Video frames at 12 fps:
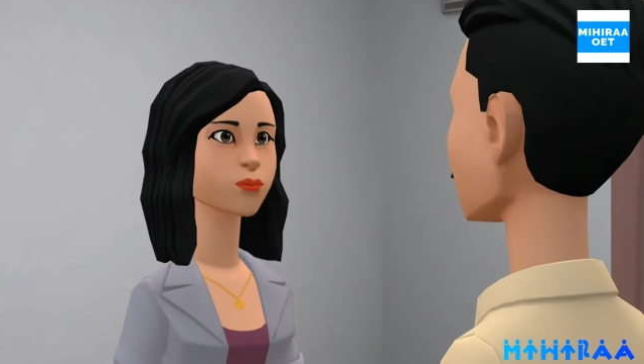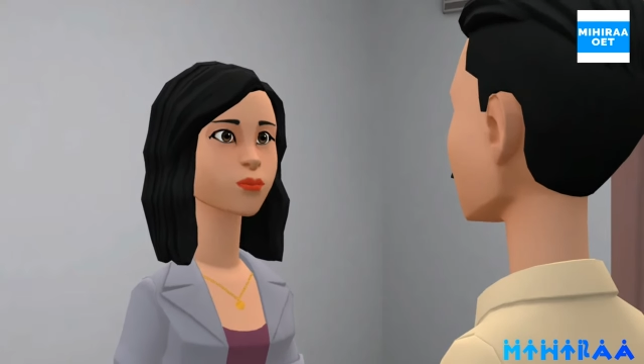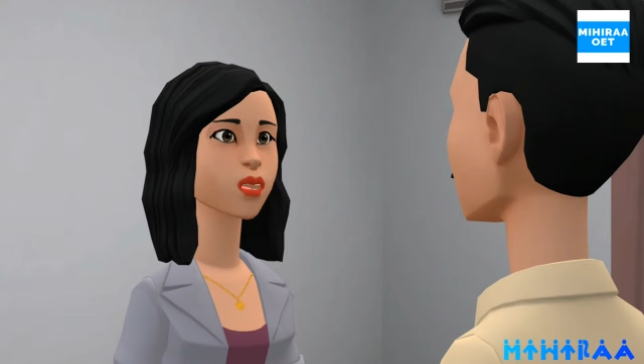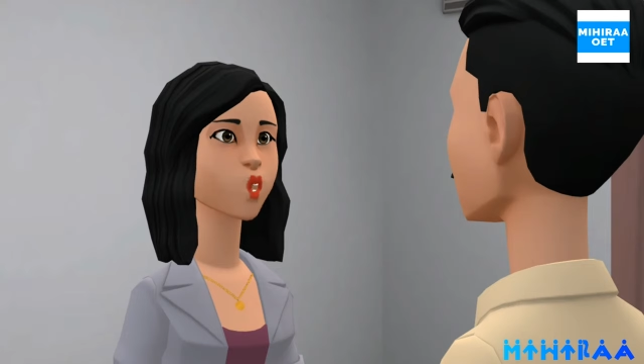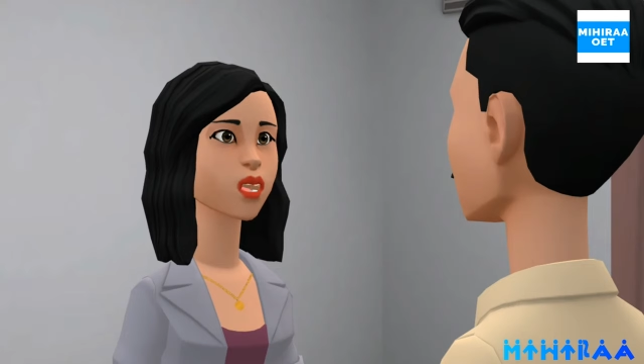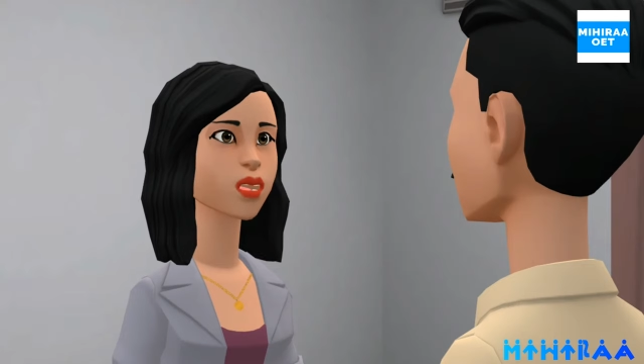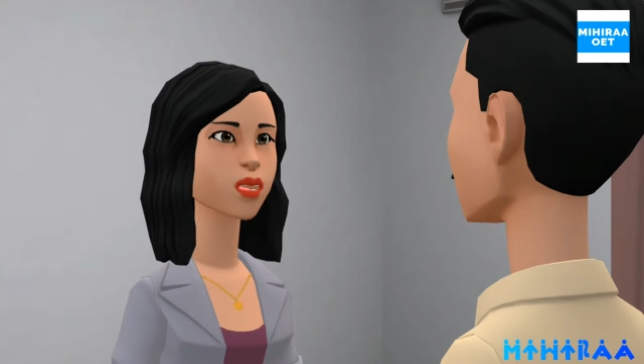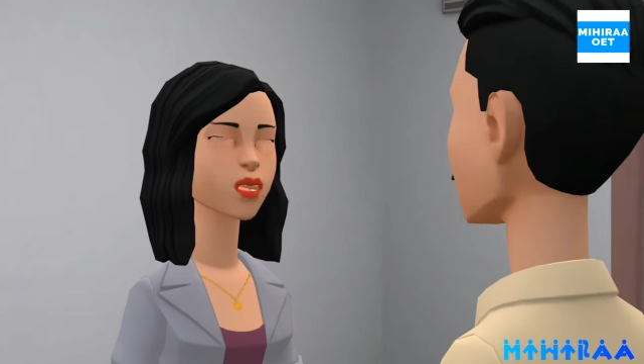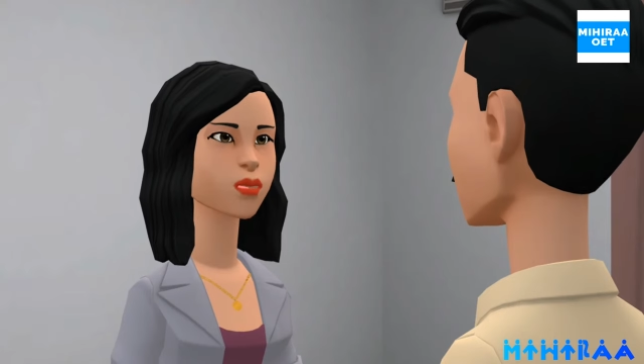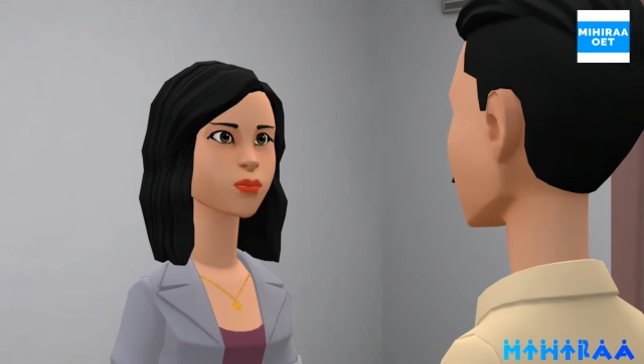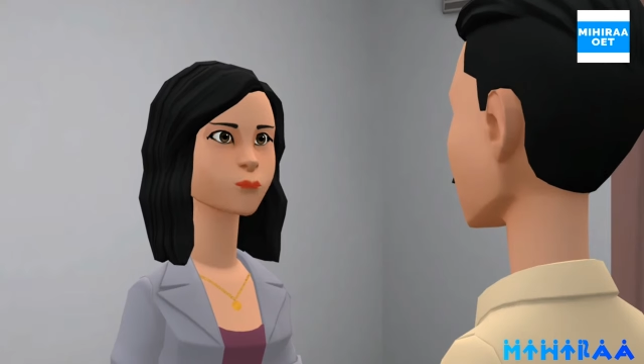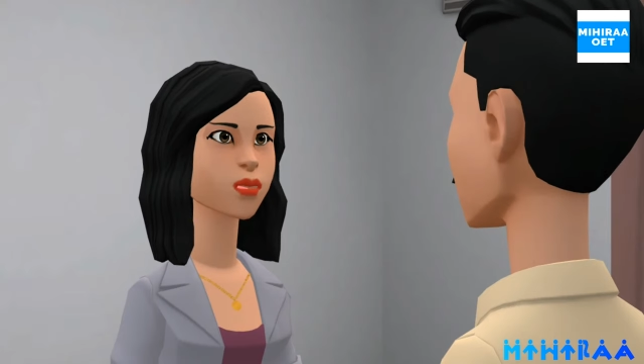You can
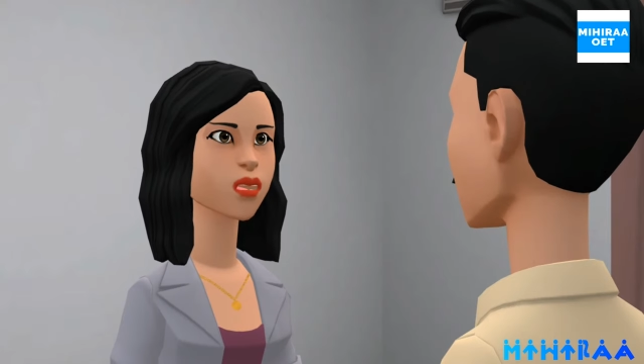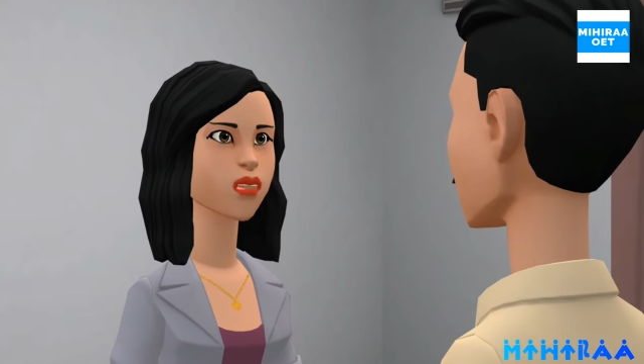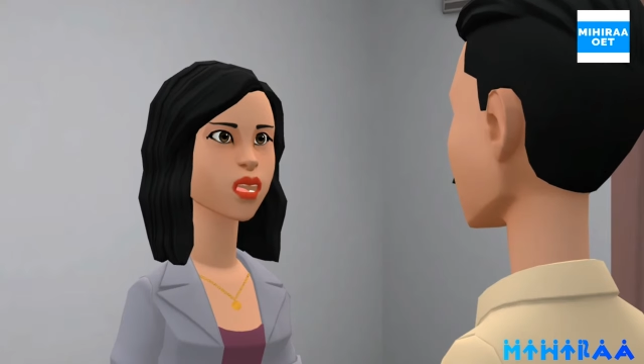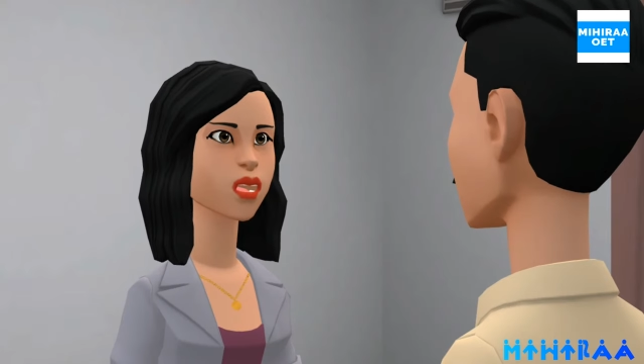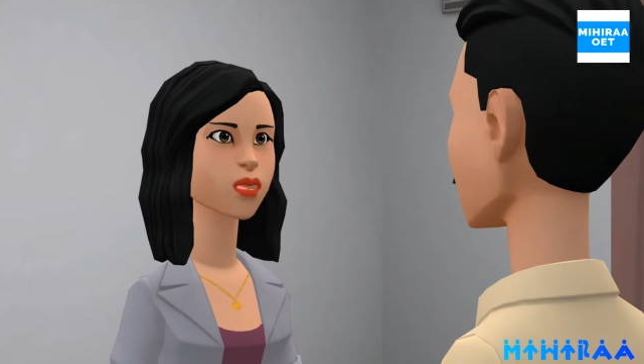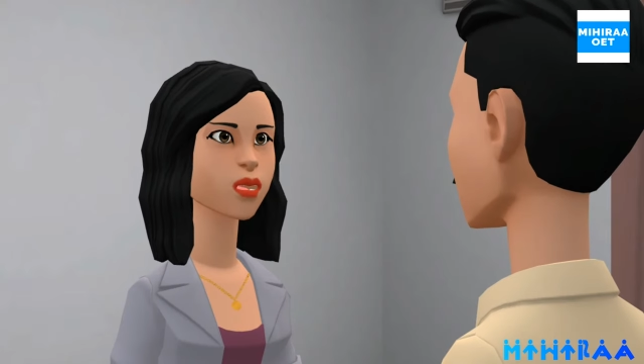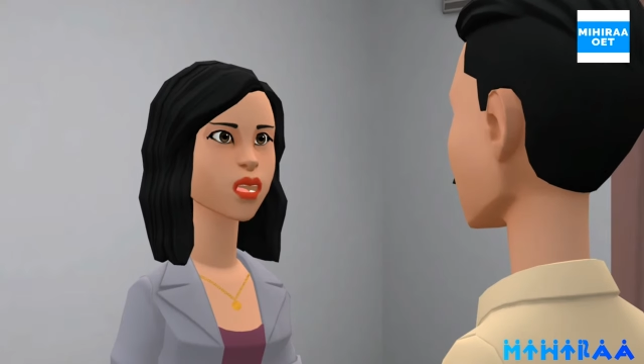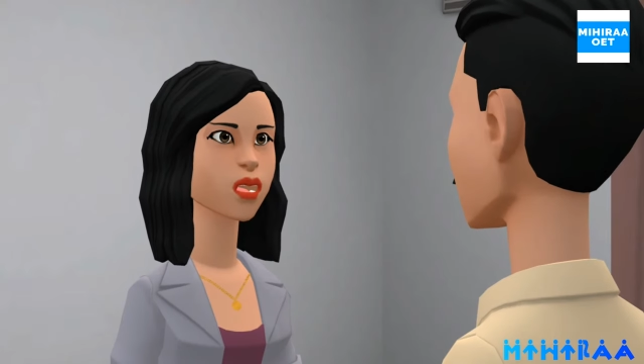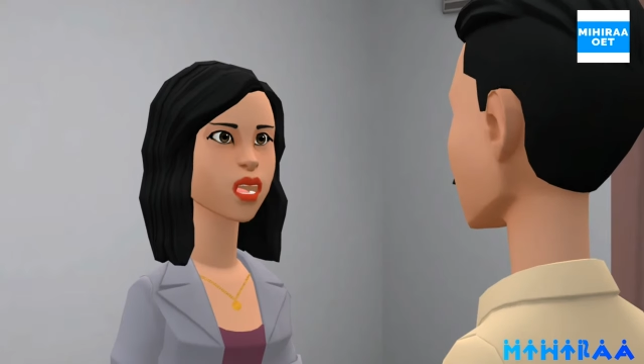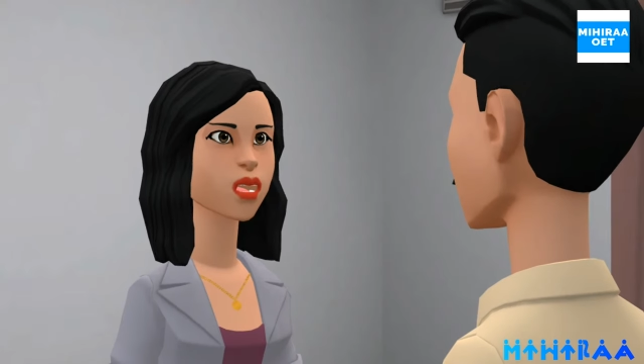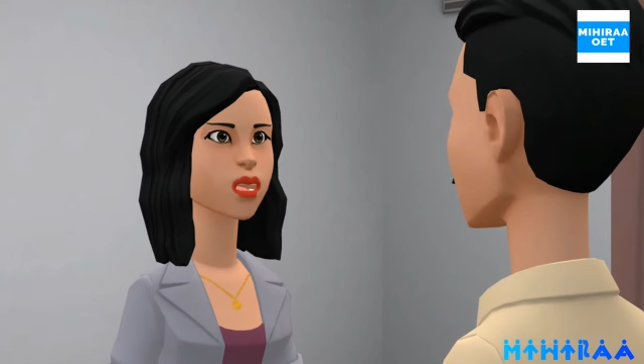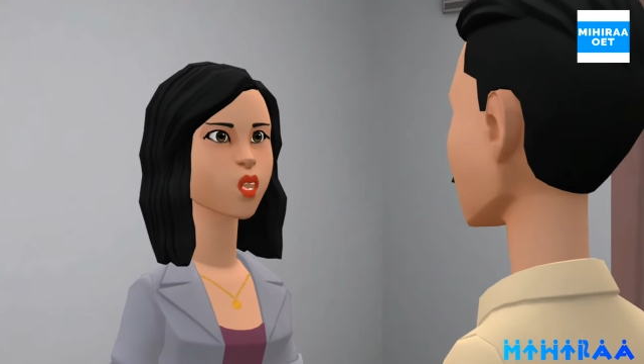ask me if there's
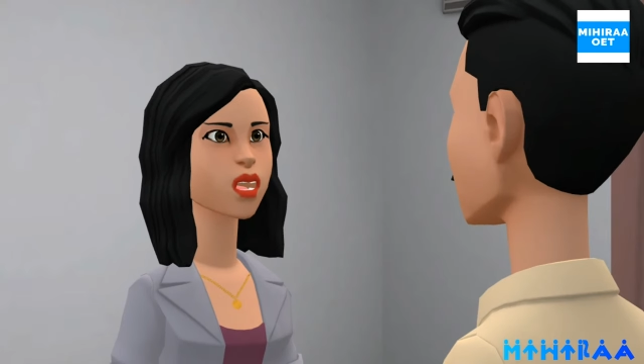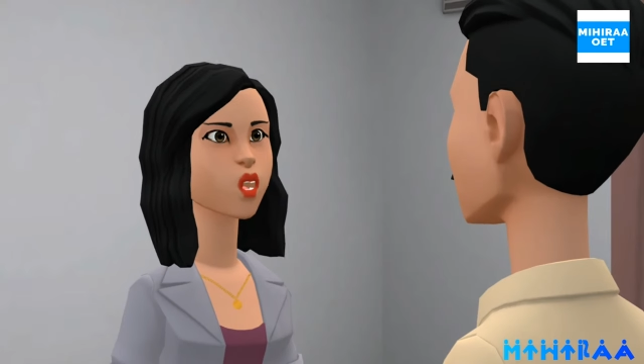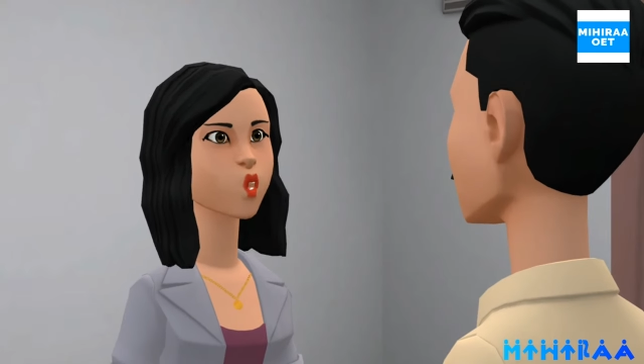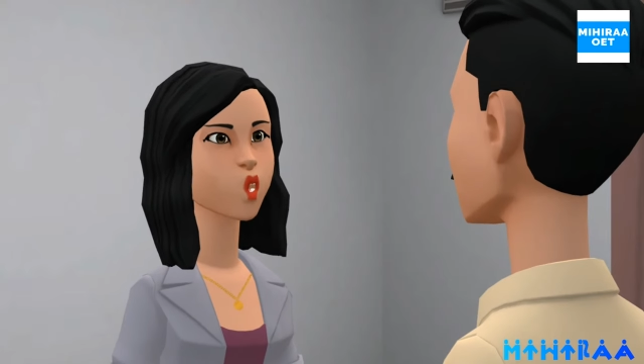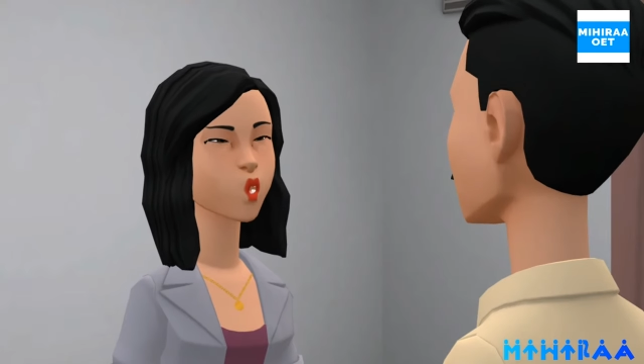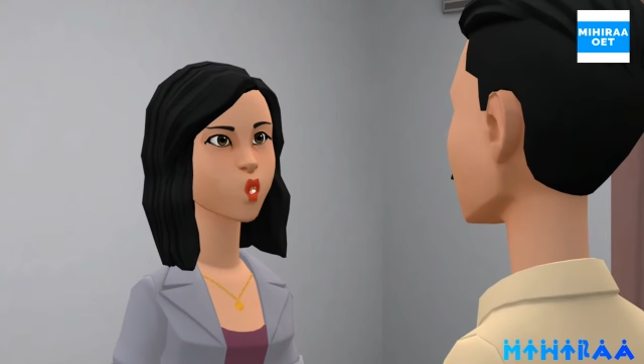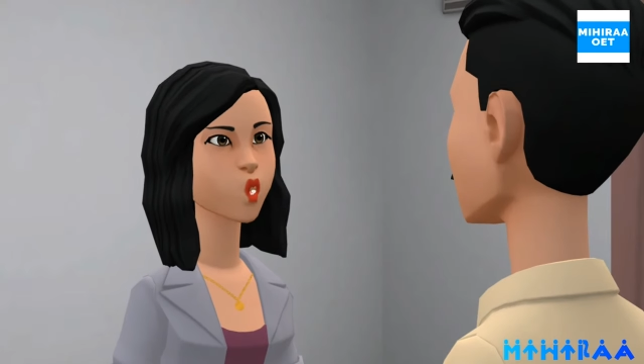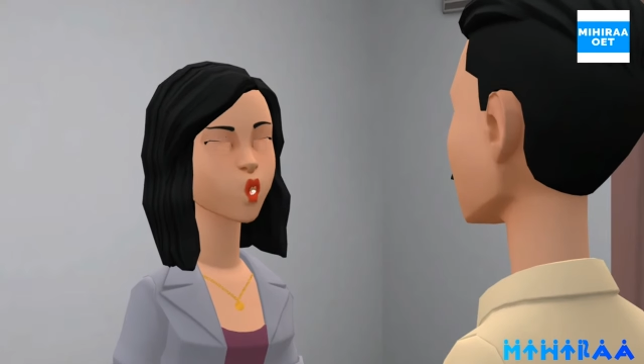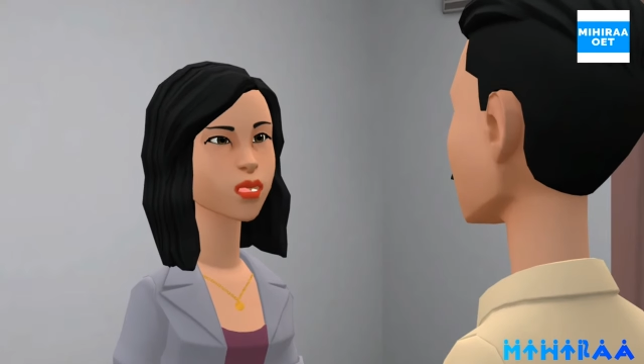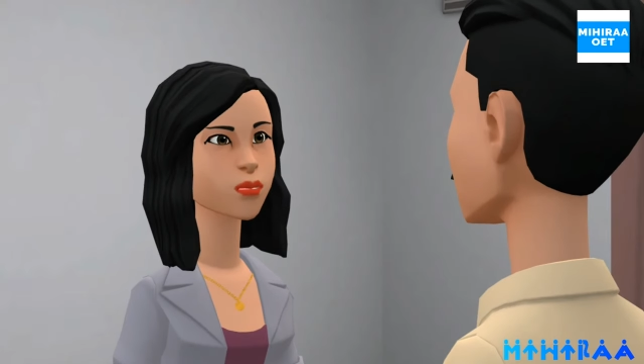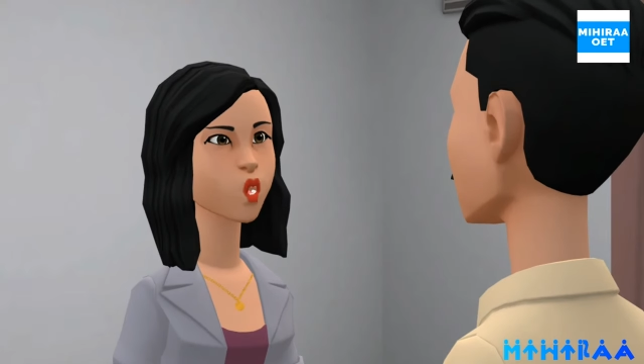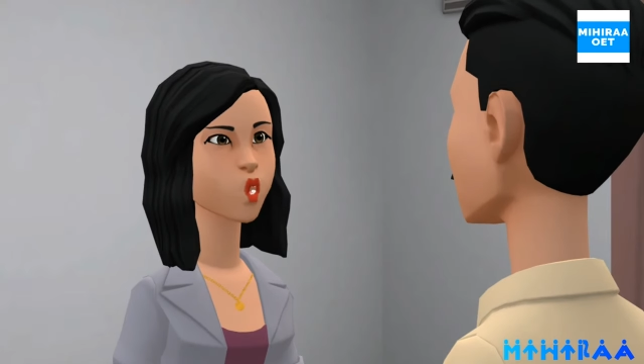anything you are not
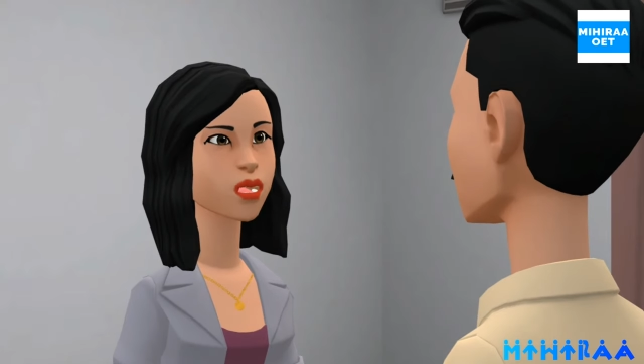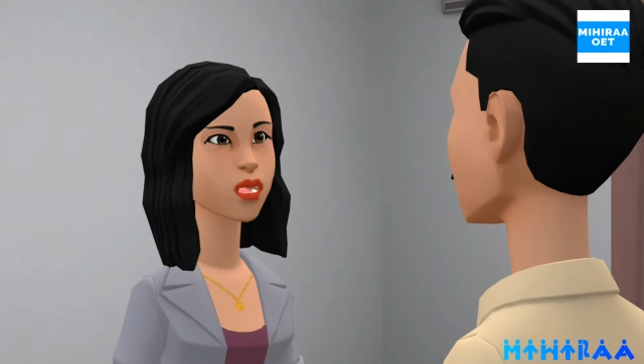sure about,